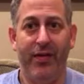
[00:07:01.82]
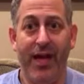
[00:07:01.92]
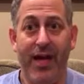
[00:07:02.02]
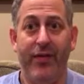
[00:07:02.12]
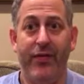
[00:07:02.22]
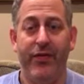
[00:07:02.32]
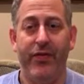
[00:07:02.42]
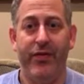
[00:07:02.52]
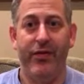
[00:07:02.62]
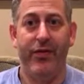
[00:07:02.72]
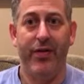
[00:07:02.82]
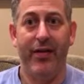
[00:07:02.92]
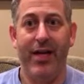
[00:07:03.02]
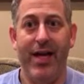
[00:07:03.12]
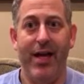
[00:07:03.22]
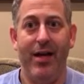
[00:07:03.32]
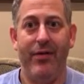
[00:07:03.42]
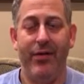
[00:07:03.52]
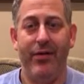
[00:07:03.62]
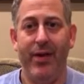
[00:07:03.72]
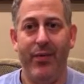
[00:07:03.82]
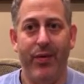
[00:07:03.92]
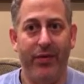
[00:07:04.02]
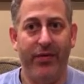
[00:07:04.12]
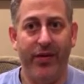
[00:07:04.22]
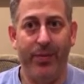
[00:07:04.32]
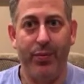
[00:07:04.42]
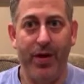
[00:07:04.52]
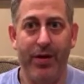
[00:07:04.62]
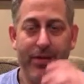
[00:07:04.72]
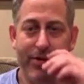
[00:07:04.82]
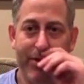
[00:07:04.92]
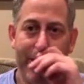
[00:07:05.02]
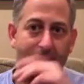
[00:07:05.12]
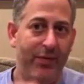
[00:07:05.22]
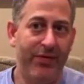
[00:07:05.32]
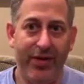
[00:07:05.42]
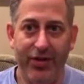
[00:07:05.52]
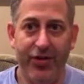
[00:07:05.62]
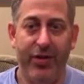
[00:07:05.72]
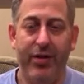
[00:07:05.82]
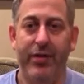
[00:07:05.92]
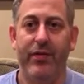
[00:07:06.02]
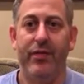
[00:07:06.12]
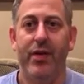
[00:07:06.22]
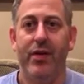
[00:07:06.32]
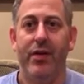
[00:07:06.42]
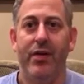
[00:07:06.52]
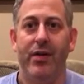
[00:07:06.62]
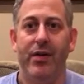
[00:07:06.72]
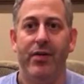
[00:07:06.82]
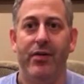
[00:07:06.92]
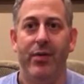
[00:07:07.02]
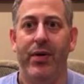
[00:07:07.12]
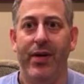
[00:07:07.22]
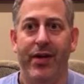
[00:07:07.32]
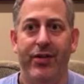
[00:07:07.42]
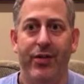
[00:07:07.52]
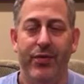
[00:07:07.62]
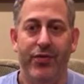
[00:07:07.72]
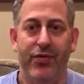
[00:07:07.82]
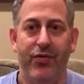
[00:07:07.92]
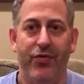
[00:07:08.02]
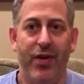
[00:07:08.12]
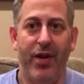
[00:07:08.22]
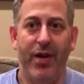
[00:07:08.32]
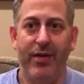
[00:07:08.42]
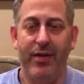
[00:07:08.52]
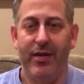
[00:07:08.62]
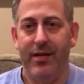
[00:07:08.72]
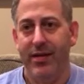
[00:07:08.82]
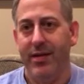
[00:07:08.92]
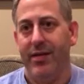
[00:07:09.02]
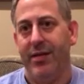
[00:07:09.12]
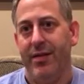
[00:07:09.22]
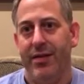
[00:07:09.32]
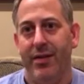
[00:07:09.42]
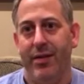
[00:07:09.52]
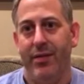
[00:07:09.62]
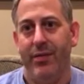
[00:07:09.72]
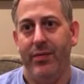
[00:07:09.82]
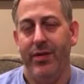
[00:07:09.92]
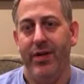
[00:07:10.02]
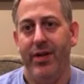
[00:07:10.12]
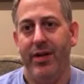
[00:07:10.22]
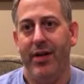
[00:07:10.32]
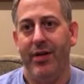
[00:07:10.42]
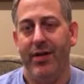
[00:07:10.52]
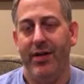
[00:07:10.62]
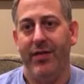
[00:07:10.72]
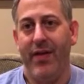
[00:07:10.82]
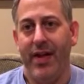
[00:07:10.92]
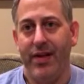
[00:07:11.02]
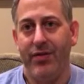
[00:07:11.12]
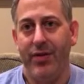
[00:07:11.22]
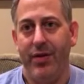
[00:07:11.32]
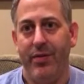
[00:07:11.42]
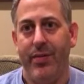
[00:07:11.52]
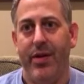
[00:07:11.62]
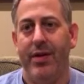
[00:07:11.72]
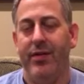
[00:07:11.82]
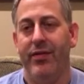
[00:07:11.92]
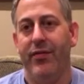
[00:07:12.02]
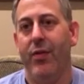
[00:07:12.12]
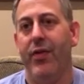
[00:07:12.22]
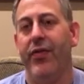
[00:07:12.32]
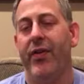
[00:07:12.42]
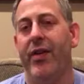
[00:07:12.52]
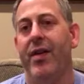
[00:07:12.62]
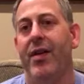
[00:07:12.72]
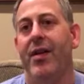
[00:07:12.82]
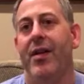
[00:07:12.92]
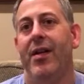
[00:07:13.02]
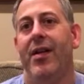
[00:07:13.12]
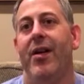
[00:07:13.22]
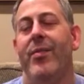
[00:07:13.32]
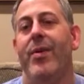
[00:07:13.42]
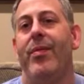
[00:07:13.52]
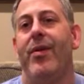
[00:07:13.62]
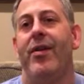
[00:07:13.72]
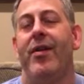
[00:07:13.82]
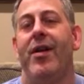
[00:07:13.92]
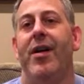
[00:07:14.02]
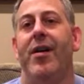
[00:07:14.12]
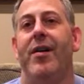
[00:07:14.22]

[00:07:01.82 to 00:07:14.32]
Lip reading: left under the cloud, you know, that we were separating, but she had no intention of doing that. She was just trying to, you know, get an advantage on me in the divorce. And I remember